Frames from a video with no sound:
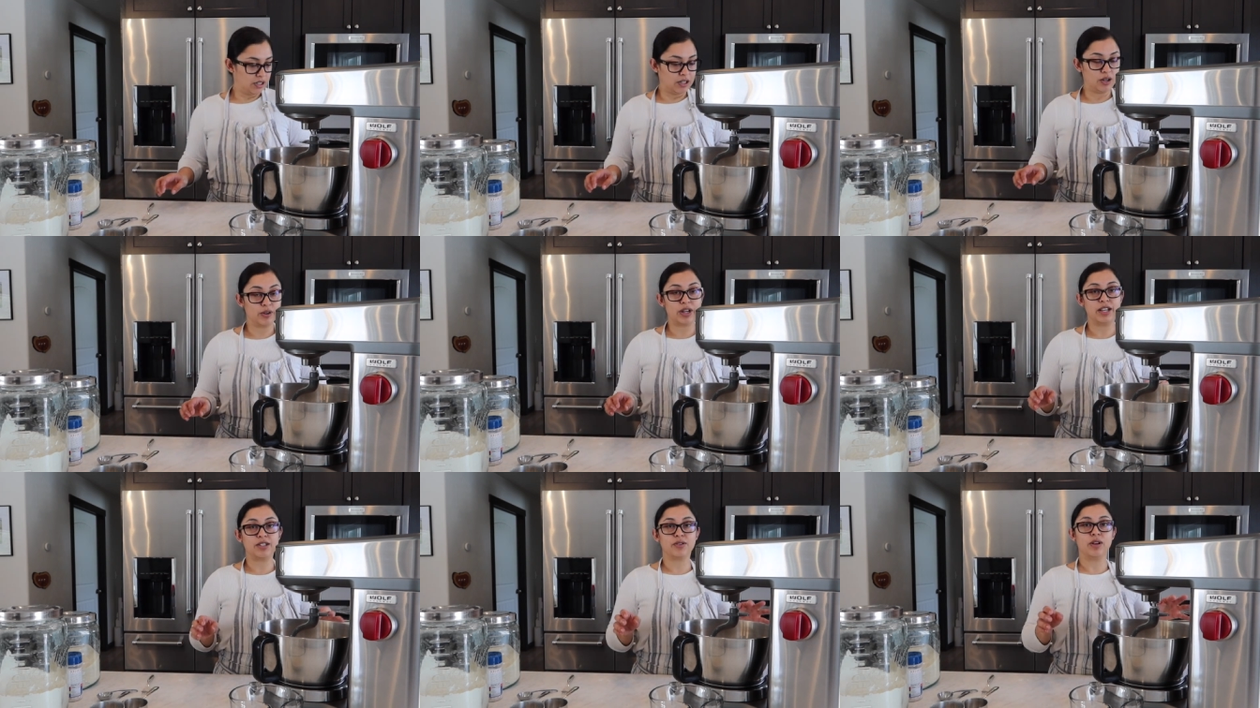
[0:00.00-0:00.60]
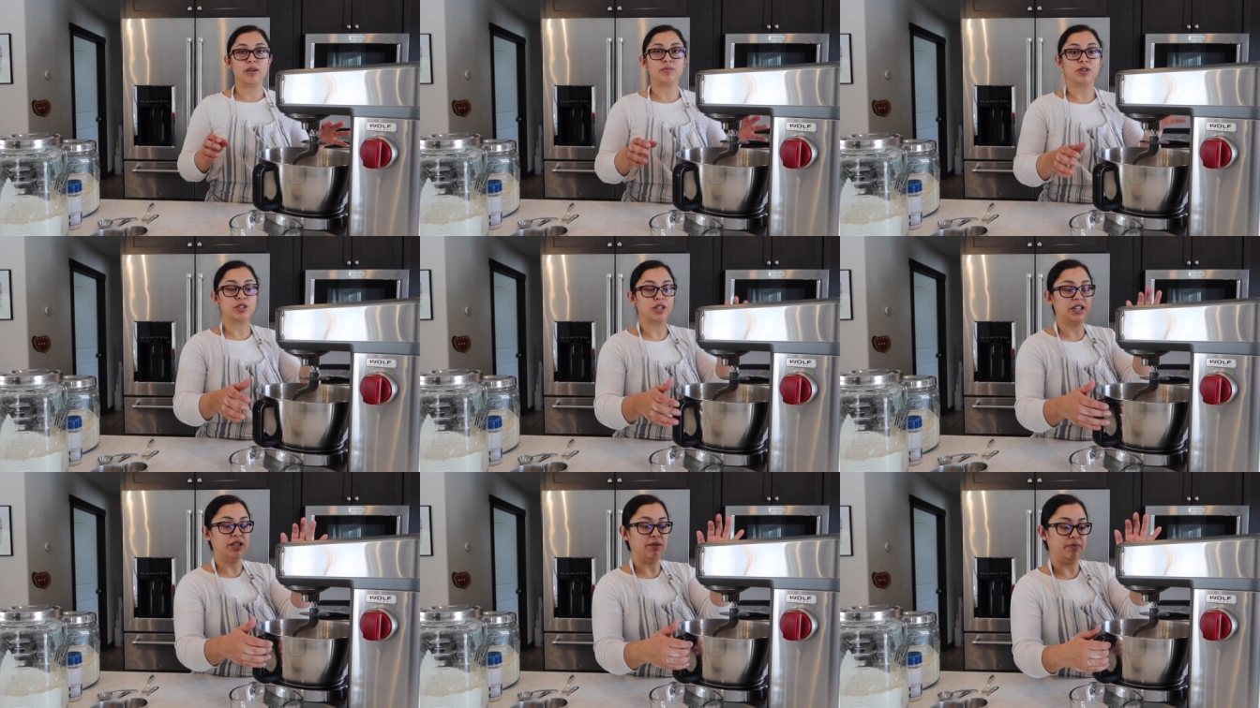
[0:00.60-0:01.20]
Okay, so I'm just
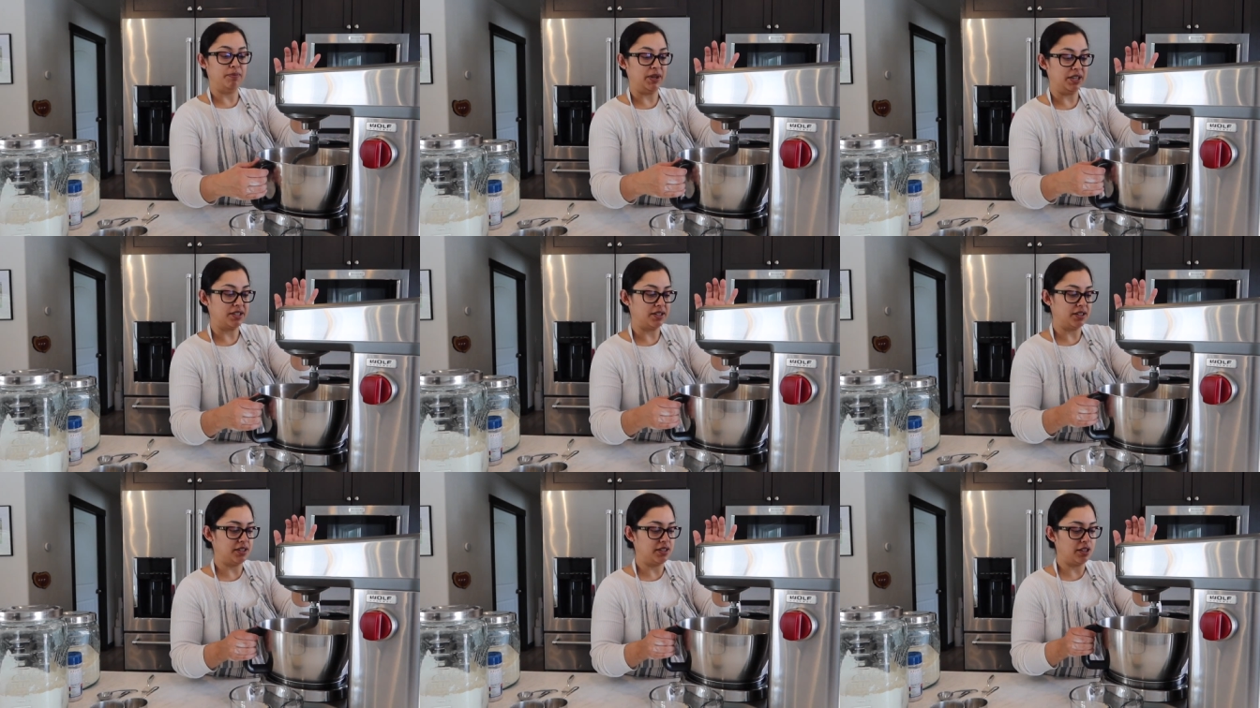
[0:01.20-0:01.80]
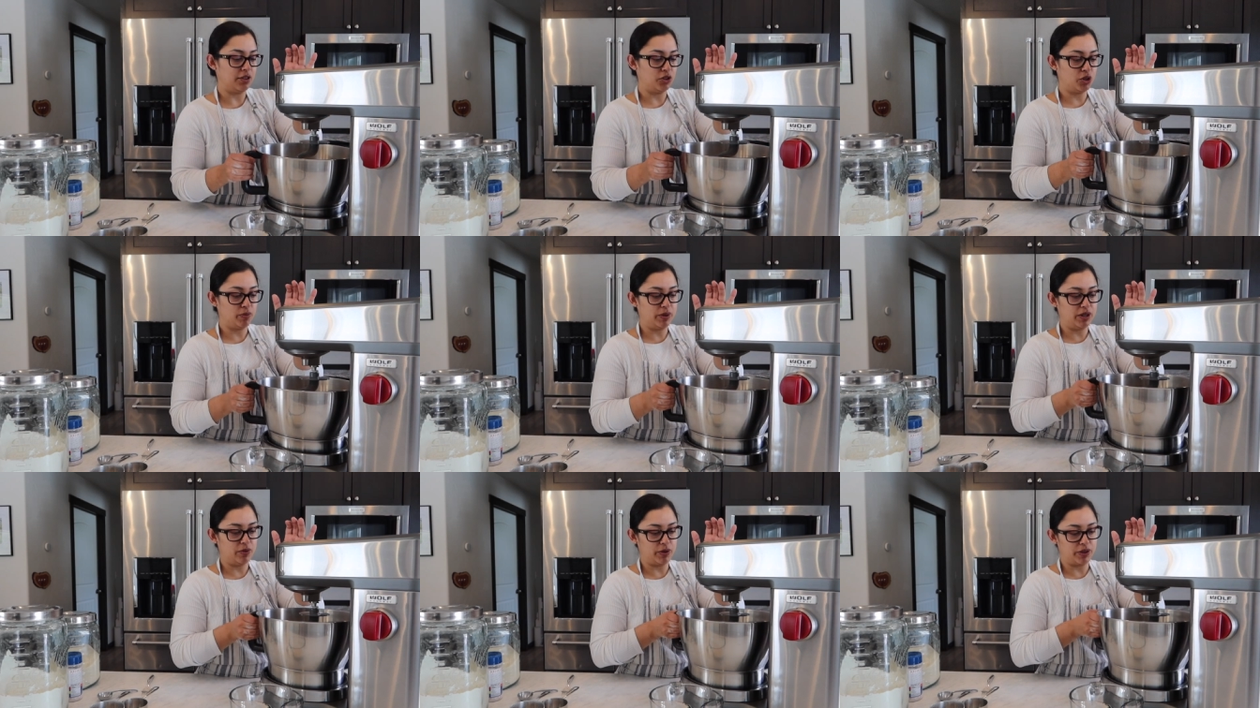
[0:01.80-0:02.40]
gonna mix this a little
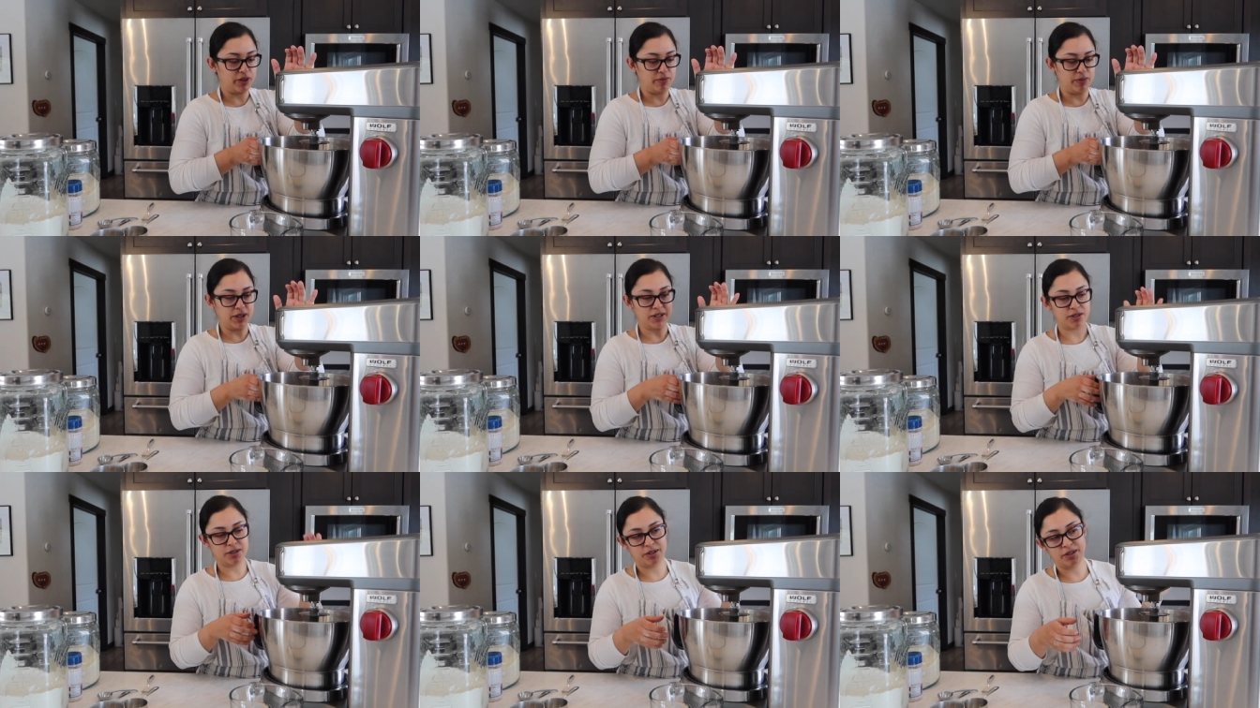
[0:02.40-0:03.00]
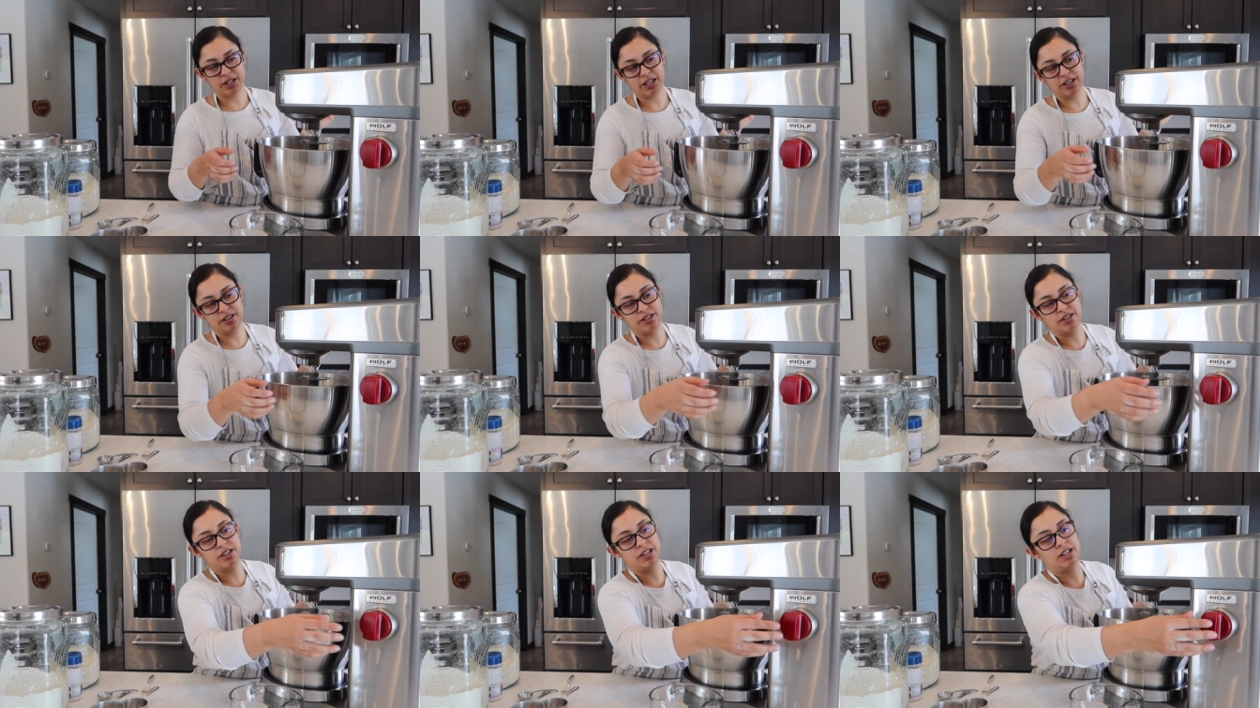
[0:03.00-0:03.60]
bit with the mixer
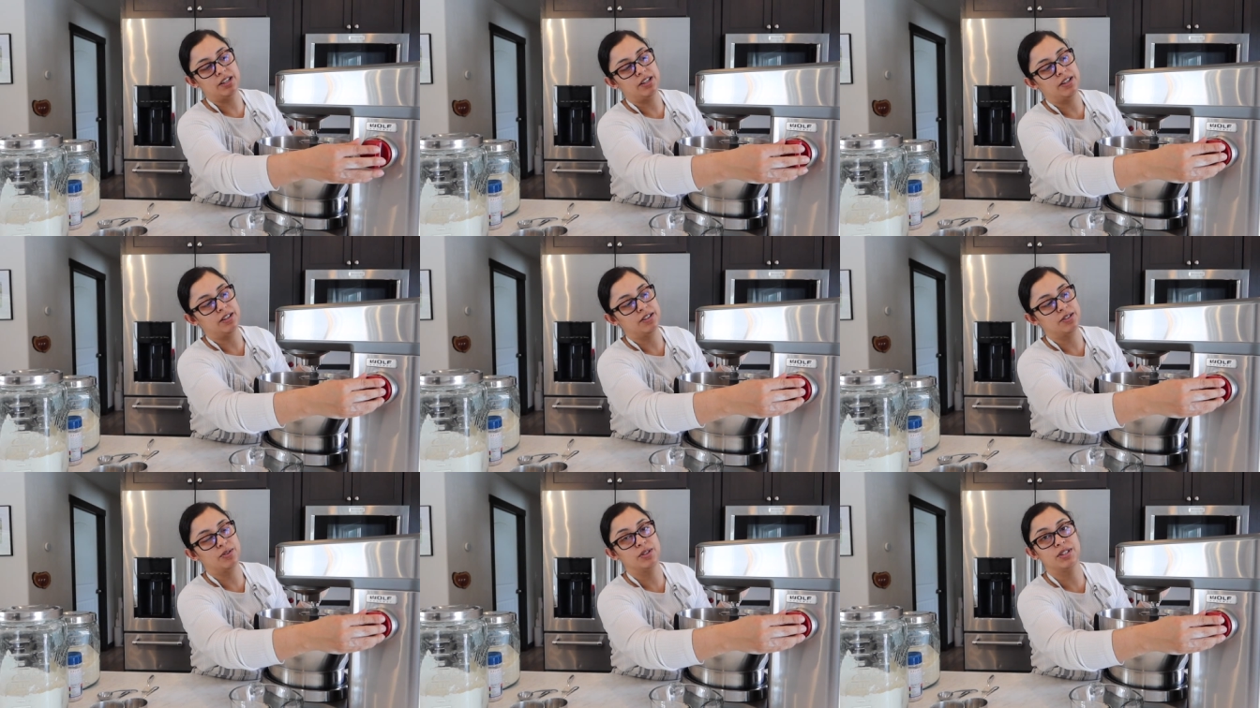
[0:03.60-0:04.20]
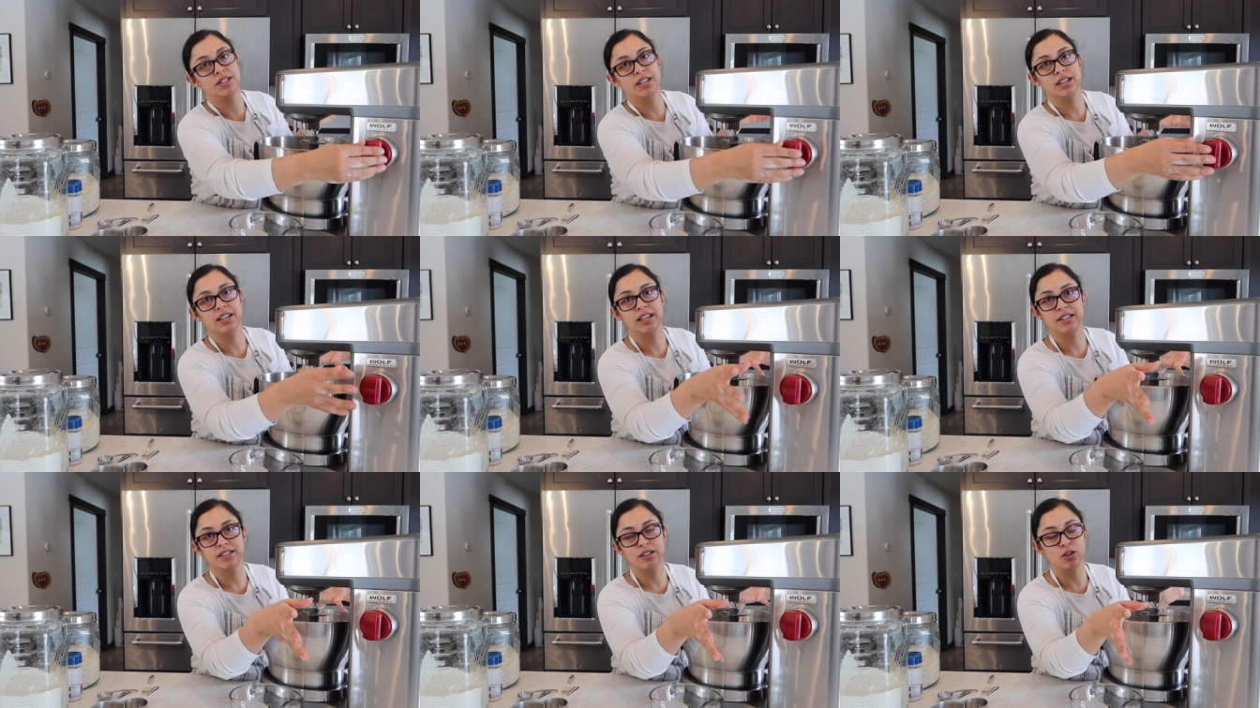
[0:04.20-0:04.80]
here so it
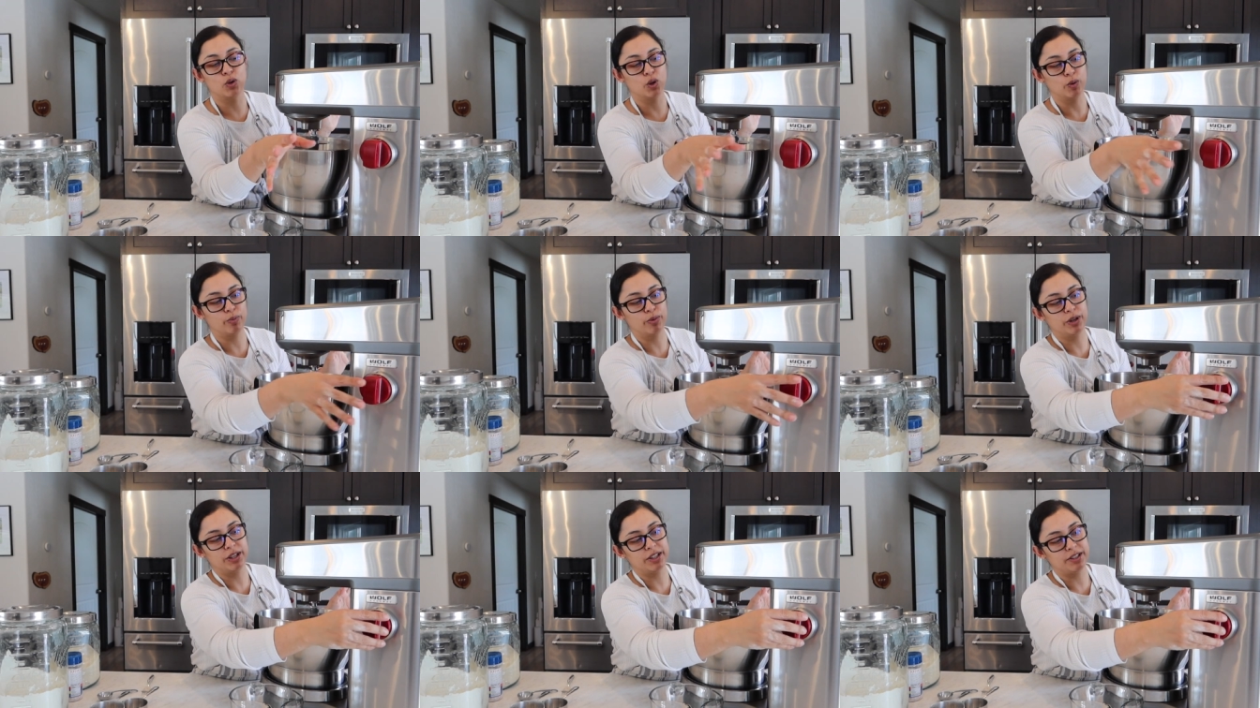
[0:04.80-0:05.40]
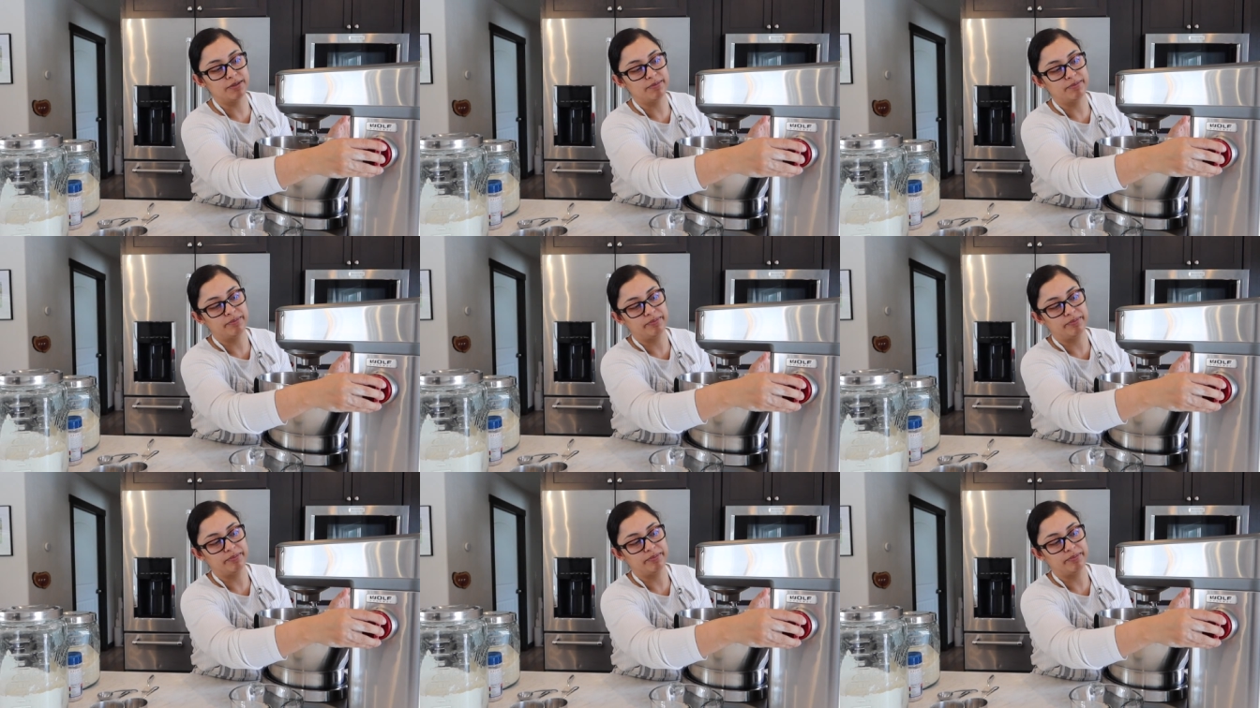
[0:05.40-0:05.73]
gets incorporated.